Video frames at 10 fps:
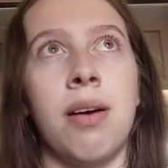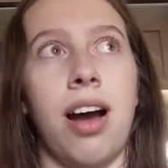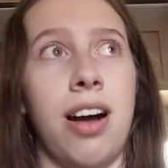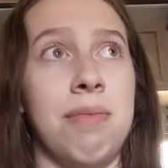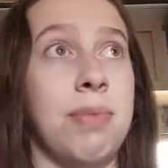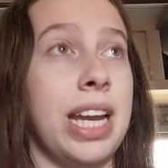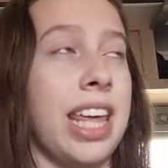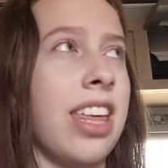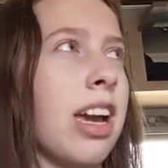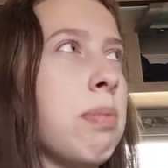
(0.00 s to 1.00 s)
um, but
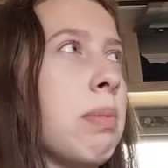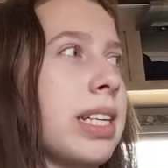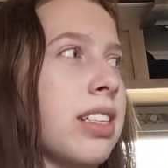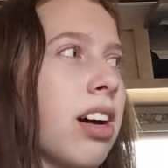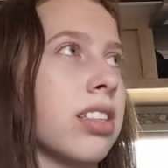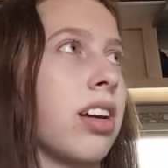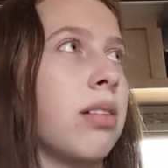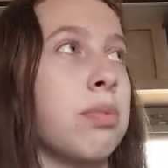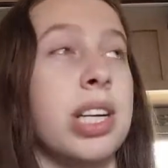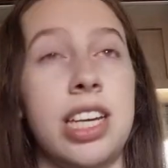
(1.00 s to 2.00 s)
I think I put my socks
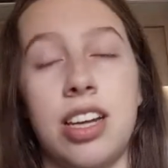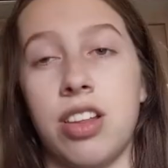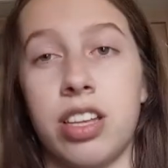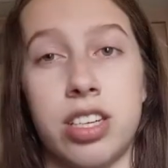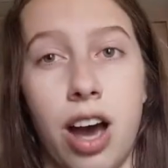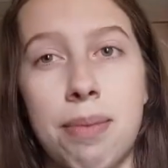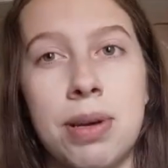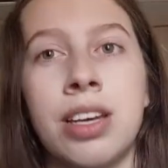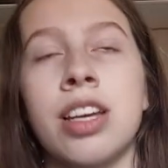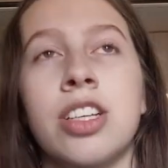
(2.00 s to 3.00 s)
on pretty near the
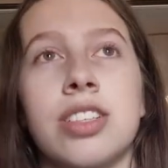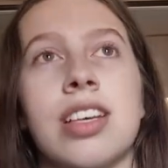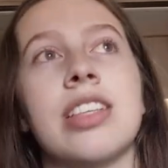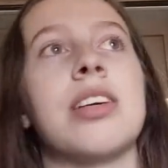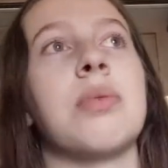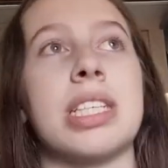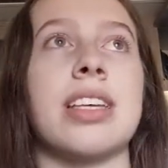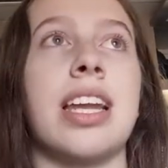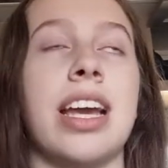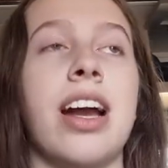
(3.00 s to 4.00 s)
top just because it was
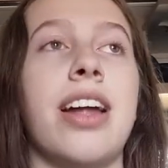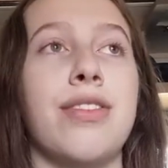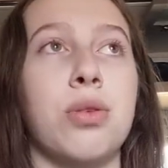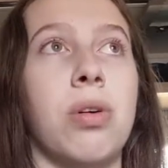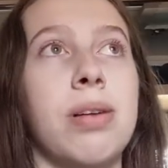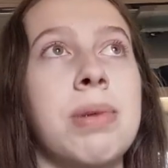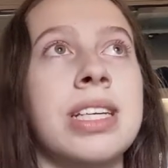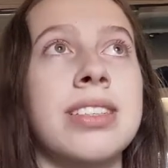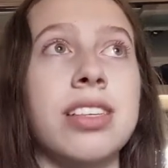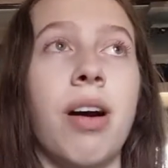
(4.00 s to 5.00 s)
getting kind of warm.
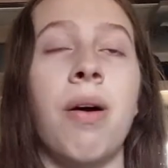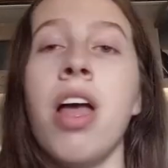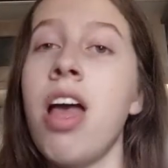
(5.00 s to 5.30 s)
So